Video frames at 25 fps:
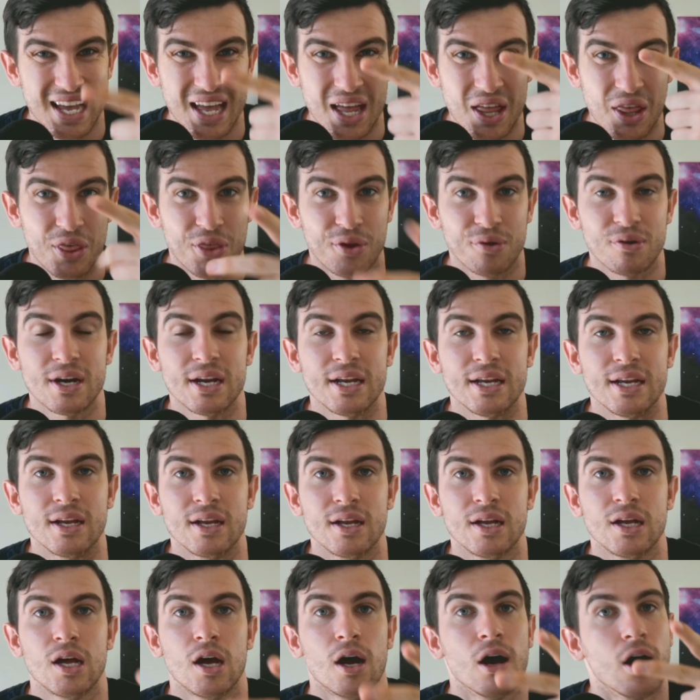3,
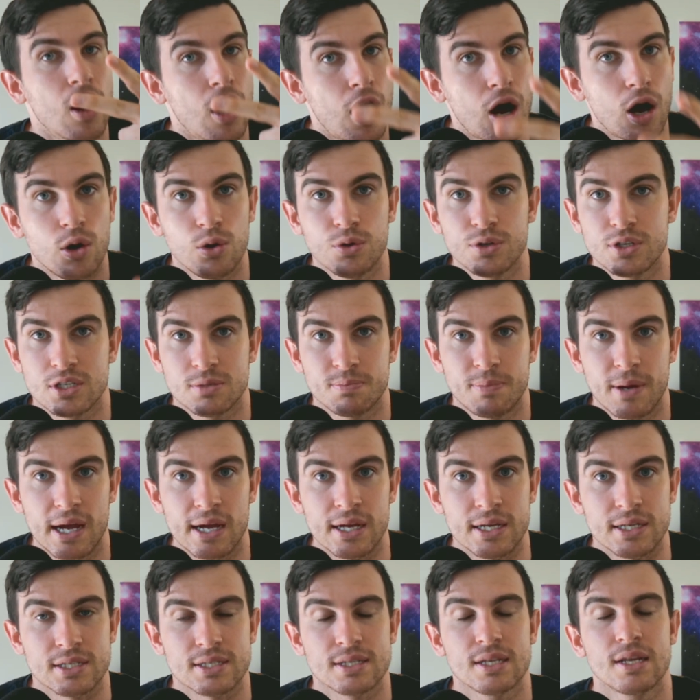hold
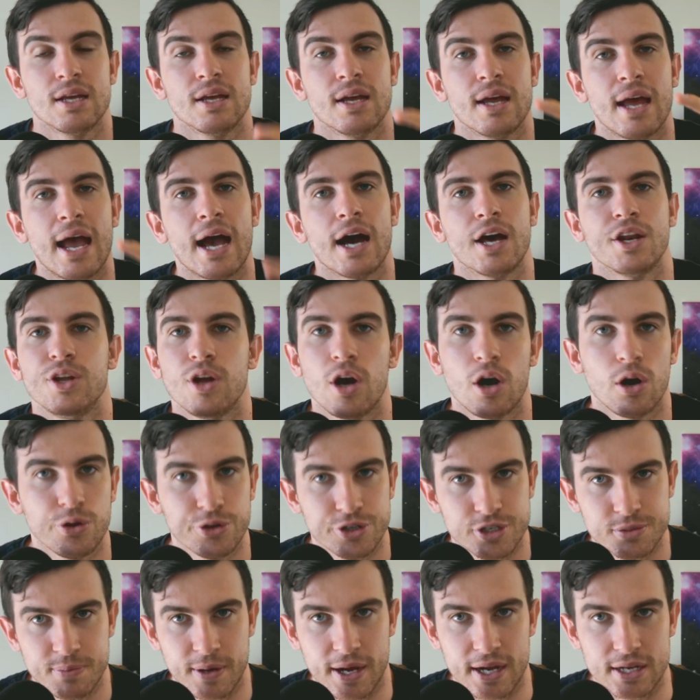space. How do you hold
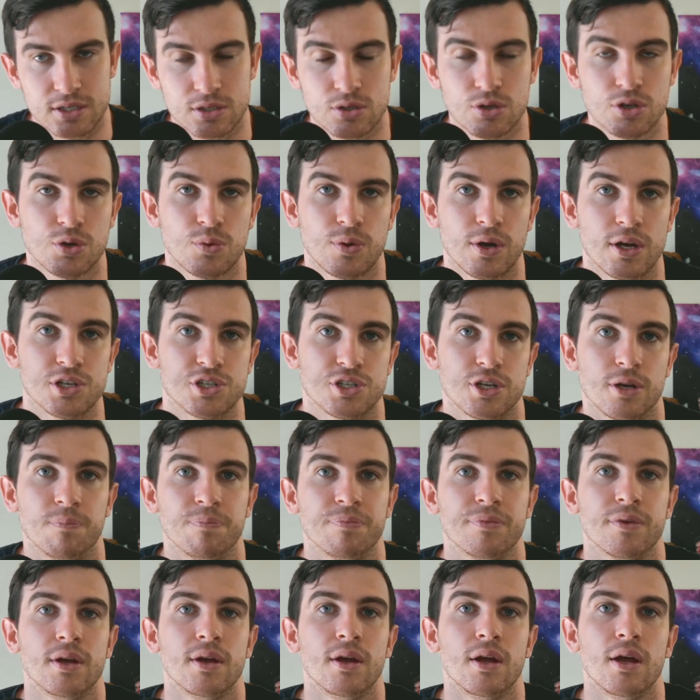space? Good question.
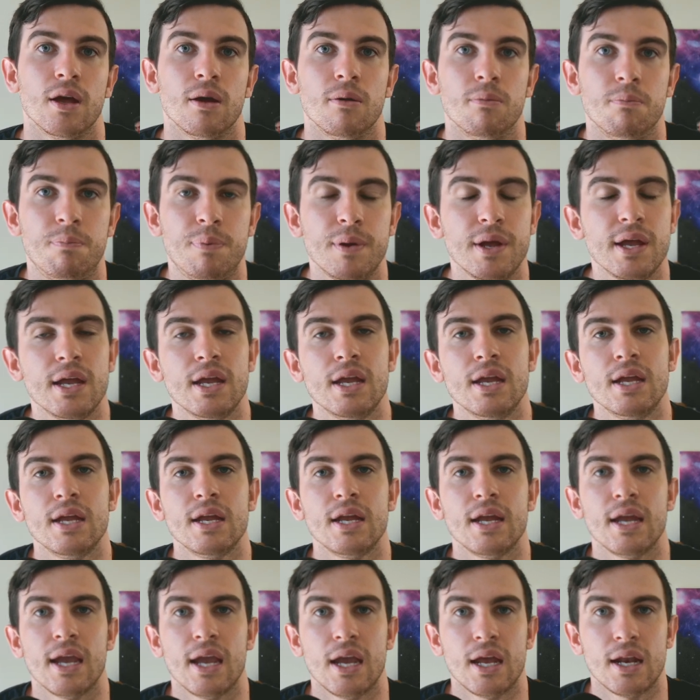Be
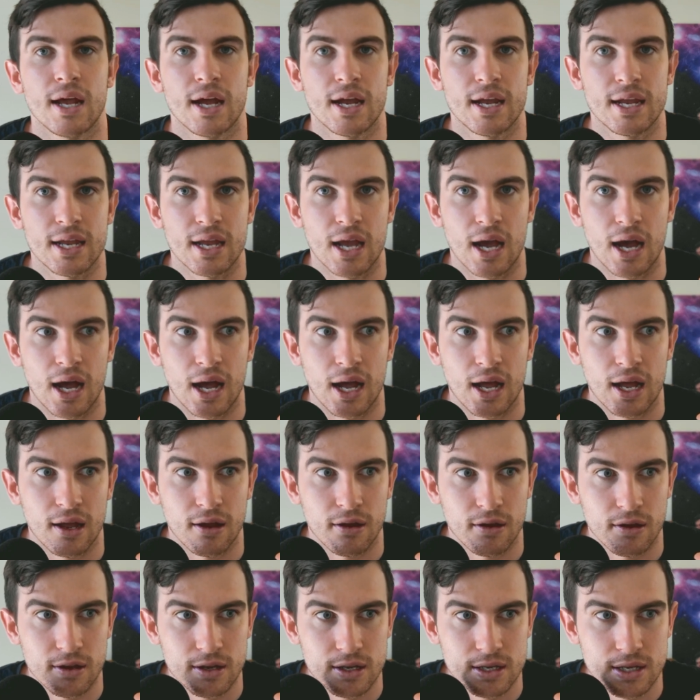in a
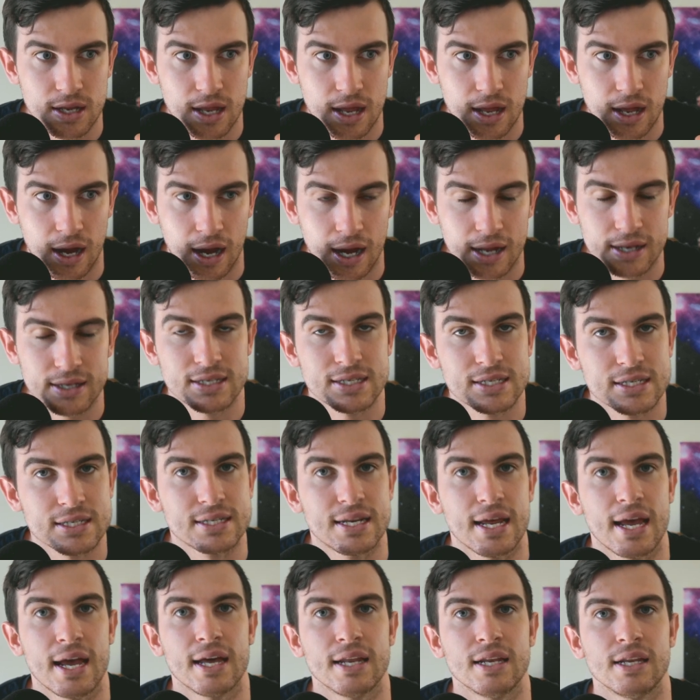
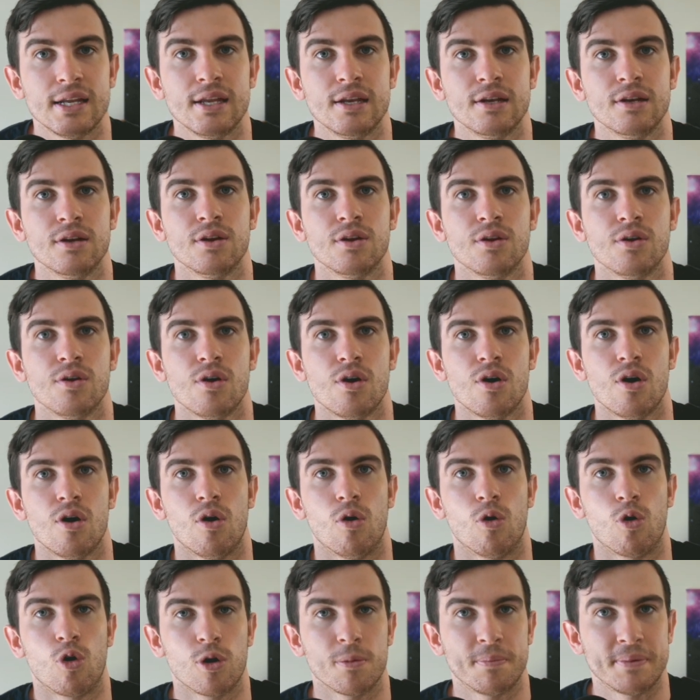understanding
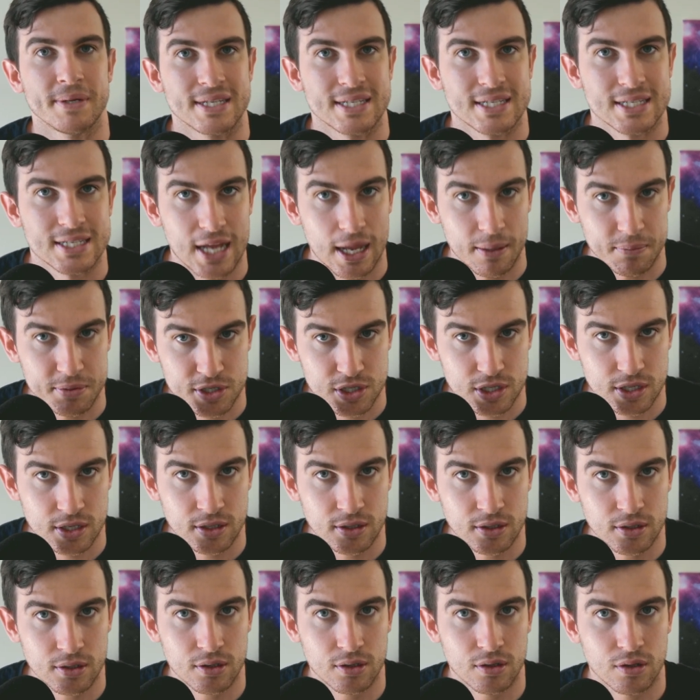or a
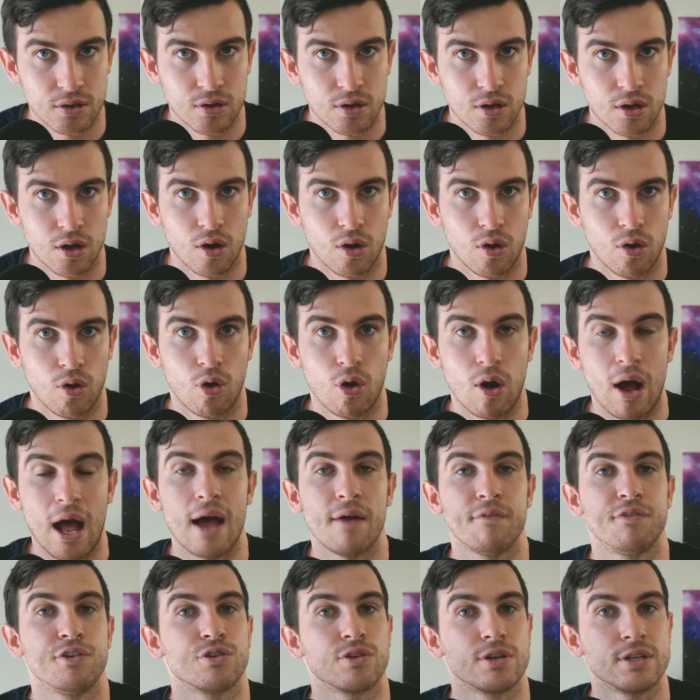perception, or have
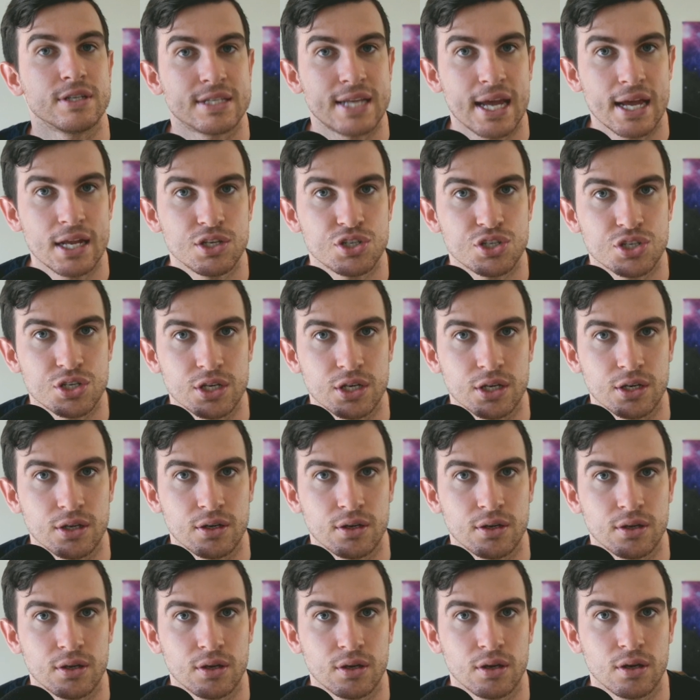your intention
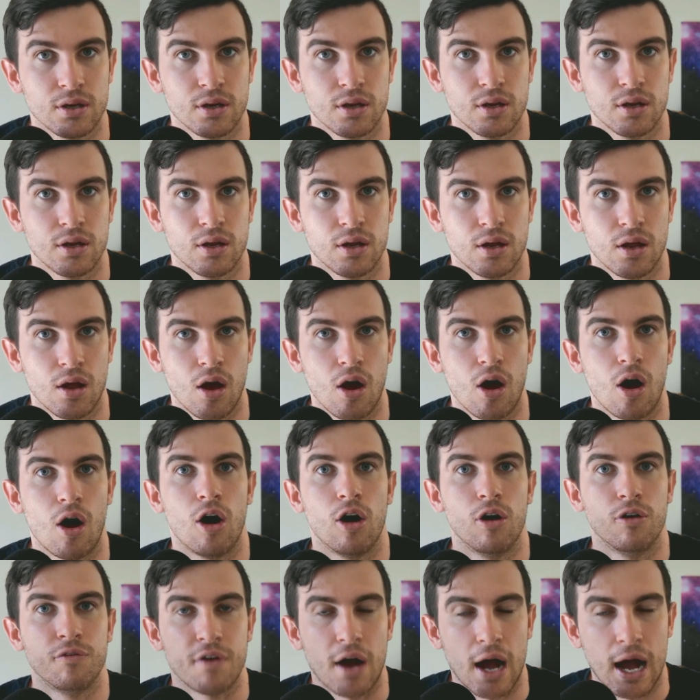
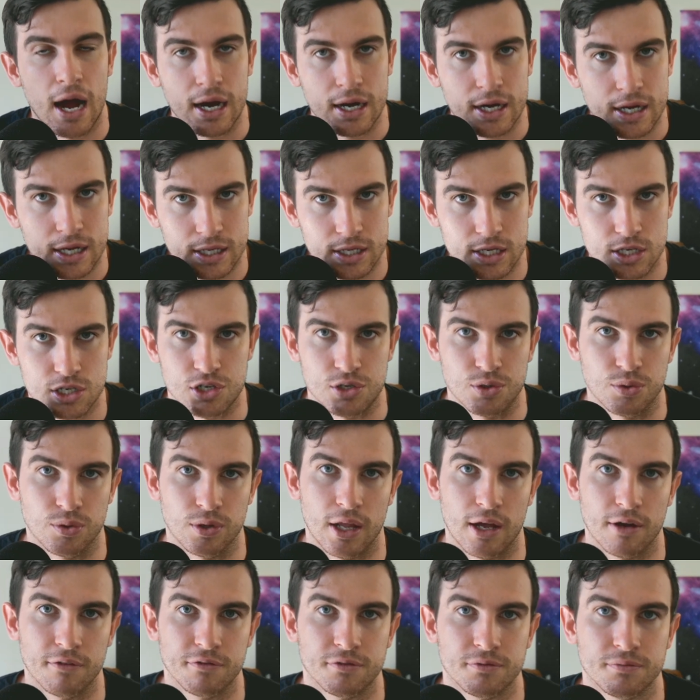of unconditional
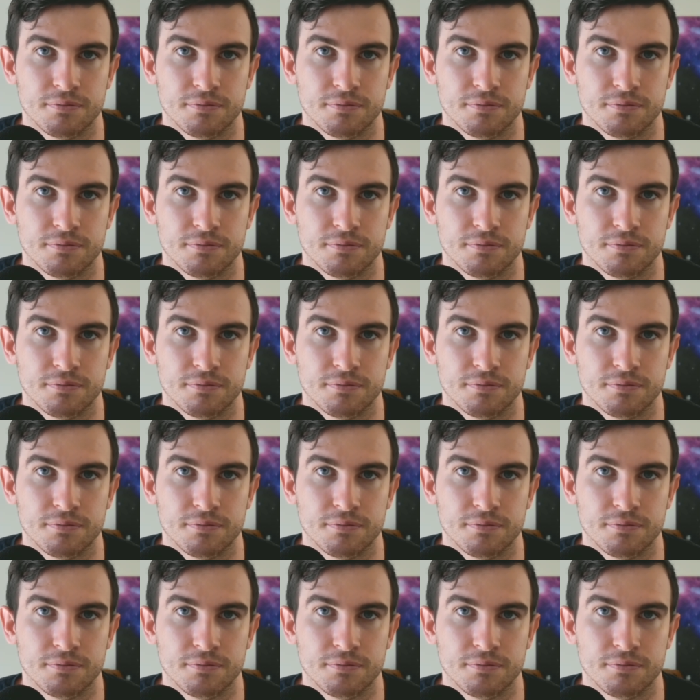love.